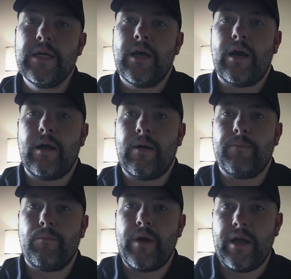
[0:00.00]

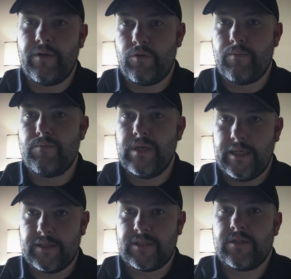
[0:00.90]
by other
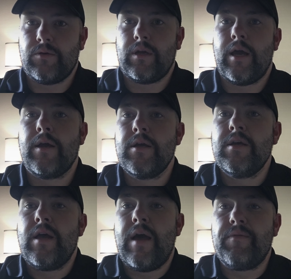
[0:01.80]
means, okay?
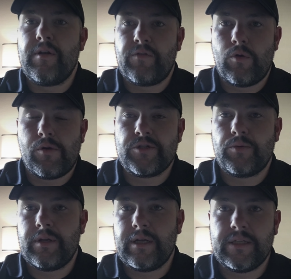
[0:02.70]
And then, of course, we're
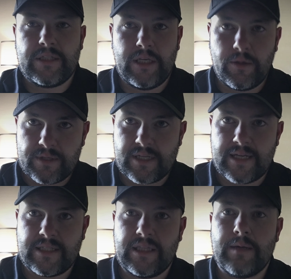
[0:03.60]
going to continue
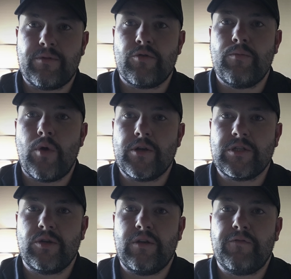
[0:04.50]
assessing them through March,
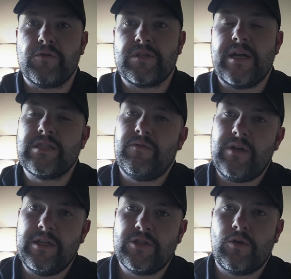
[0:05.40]
looking for signs of
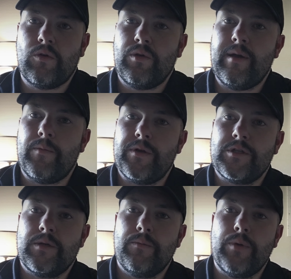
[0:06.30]
internal hemorrhage.
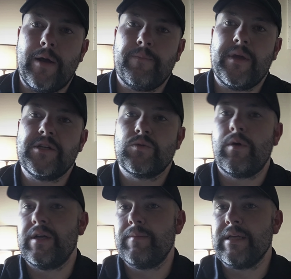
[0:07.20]
But I just
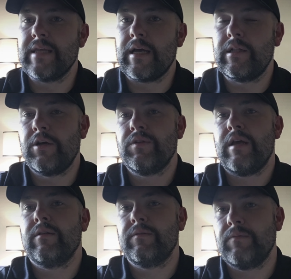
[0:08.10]
wanted to make that clear
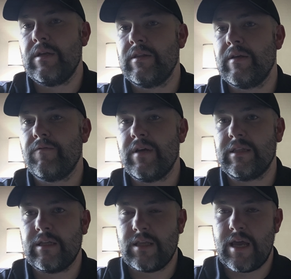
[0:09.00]
that in the event
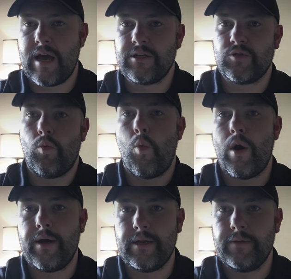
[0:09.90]
that they had just
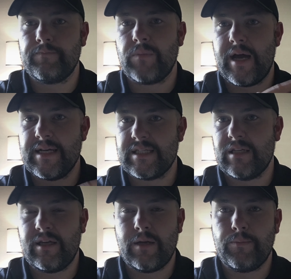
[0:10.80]
one
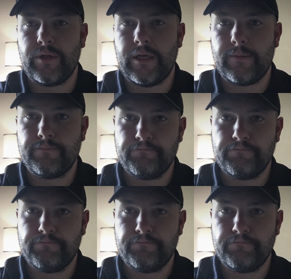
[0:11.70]
isolated bleed,